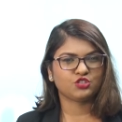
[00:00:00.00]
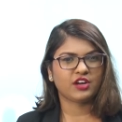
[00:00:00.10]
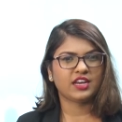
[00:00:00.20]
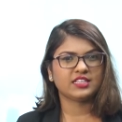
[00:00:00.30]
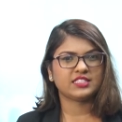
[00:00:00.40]

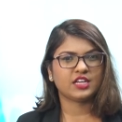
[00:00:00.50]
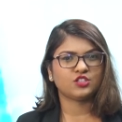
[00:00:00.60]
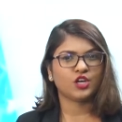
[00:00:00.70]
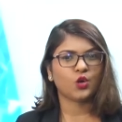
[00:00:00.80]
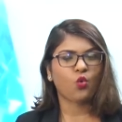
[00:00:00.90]
Training
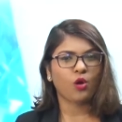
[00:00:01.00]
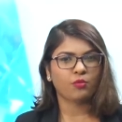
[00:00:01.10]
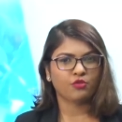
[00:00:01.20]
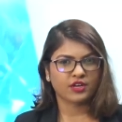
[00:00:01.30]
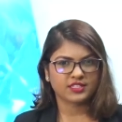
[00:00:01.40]
Center
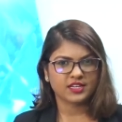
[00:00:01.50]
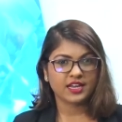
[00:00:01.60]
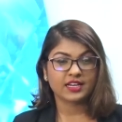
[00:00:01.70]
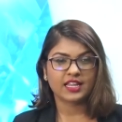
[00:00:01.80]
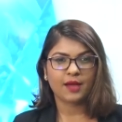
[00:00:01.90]
Incorporated
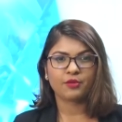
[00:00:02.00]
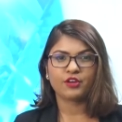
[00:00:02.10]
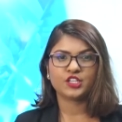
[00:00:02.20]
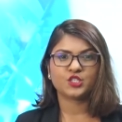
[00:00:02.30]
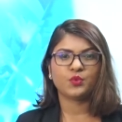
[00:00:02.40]
in
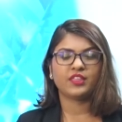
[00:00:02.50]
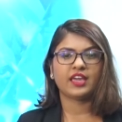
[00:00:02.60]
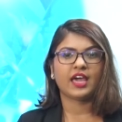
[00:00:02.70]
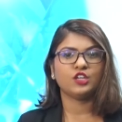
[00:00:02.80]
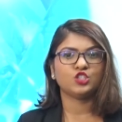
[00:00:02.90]
collaboration with the
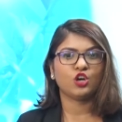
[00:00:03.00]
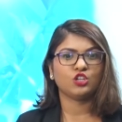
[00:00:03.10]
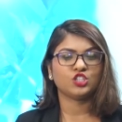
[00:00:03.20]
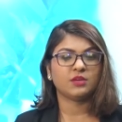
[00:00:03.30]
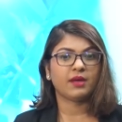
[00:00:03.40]
Guyana
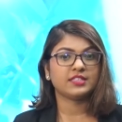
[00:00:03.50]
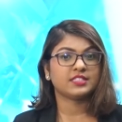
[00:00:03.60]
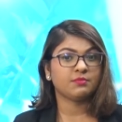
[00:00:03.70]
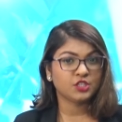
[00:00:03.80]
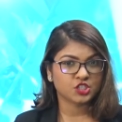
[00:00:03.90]
Geology and
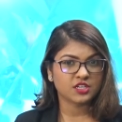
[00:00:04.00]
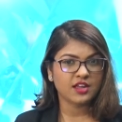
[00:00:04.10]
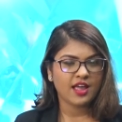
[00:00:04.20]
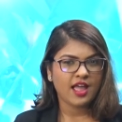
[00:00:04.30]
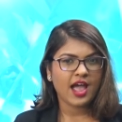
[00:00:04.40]
Mines
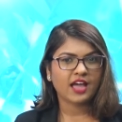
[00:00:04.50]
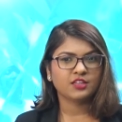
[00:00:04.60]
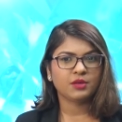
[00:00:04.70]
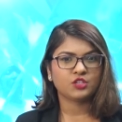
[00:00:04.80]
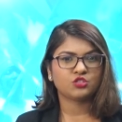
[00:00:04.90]
Commission
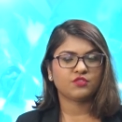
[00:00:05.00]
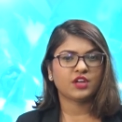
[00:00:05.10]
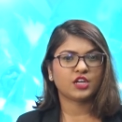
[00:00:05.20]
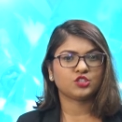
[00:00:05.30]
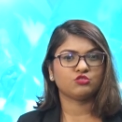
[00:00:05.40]
and the Ministry of
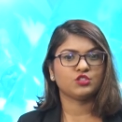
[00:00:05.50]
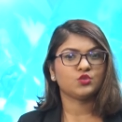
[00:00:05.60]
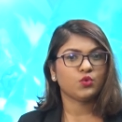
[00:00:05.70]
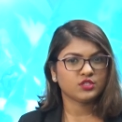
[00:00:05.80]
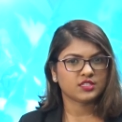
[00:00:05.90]
Natural
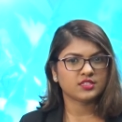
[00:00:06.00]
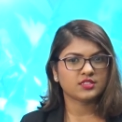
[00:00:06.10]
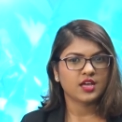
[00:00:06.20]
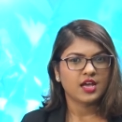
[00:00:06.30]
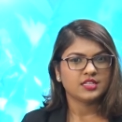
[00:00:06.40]

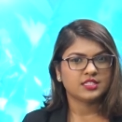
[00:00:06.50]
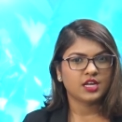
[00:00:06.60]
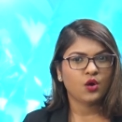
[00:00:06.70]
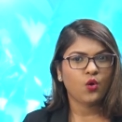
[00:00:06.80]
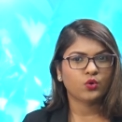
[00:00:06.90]
Resources
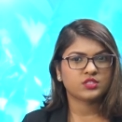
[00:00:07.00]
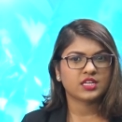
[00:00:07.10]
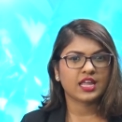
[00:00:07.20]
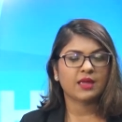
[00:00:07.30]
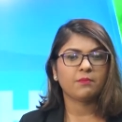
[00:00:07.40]
today
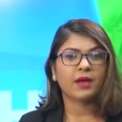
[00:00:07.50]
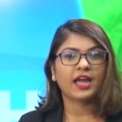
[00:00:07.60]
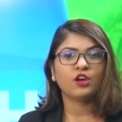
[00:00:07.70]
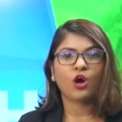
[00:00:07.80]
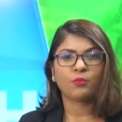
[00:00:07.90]
hosted a
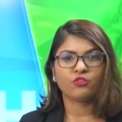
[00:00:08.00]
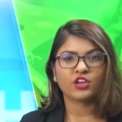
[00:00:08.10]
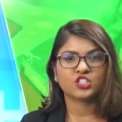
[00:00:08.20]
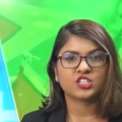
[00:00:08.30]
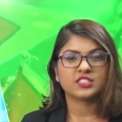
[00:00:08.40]
mine
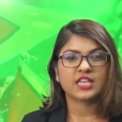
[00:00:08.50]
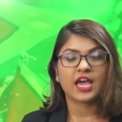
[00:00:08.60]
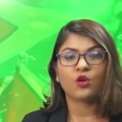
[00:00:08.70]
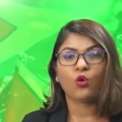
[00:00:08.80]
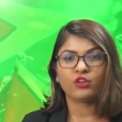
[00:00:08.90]
operations
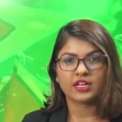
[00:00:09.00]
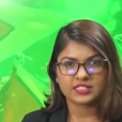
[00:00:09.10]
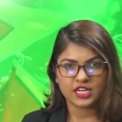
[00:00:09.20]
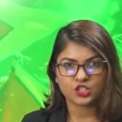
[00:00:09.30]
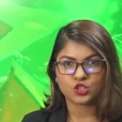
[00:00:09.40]
and
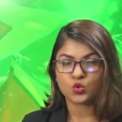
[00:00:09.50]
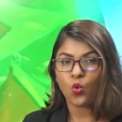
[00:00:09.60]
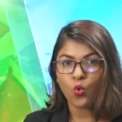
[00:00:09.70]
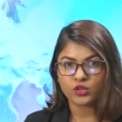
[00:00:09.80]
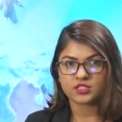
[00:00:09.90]
orientation
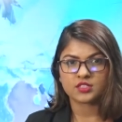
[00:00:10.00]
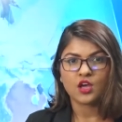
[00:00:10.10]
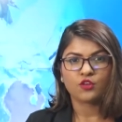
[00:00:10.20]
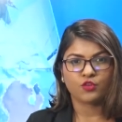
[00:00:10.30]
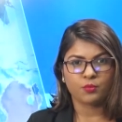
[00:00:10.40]
course
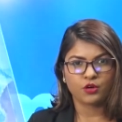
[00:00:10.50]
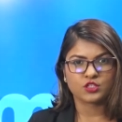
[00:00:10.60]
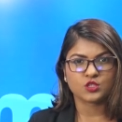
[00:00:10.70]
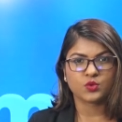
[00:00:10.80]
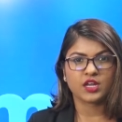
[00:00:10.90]
for
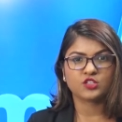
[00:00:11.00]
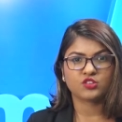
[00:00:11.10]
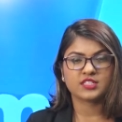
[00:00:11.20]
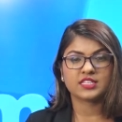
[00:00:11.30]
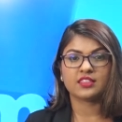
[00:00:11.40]
persons with
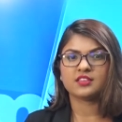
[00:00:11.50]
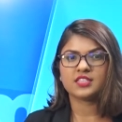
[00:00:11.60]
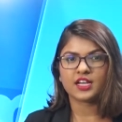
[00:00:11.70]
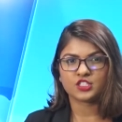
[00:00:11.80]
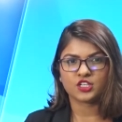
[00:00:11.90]
interest in the
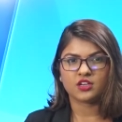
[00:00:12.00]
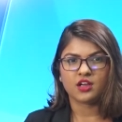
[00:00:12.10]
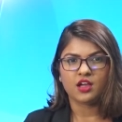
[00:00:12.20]
sector.